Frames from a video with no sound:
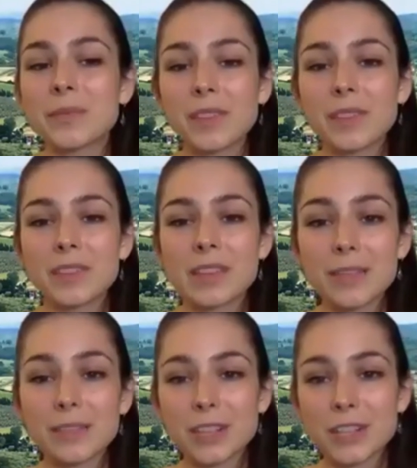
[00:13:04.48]

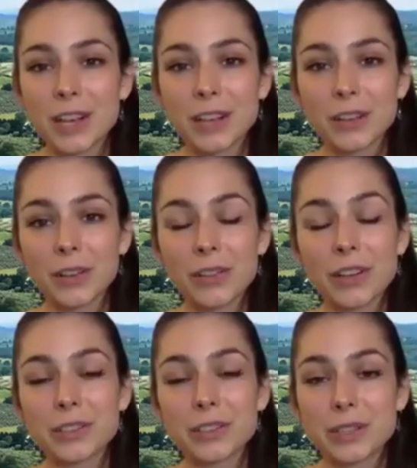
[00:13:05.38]
definitely try to go there
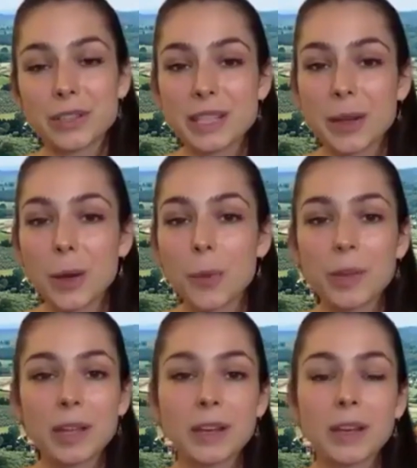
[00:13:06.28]
as soon as they
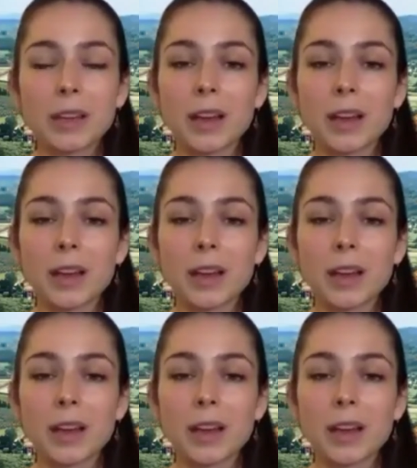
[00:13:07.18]
open